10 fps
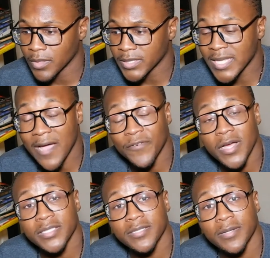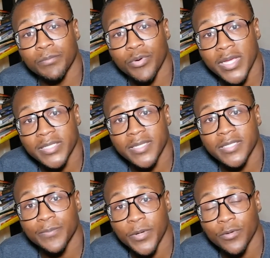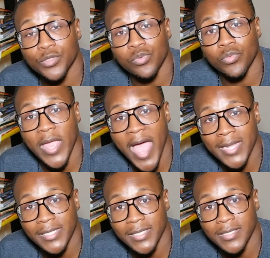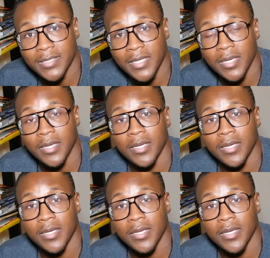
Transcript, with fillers: It's time for us to embrace the spiritual realities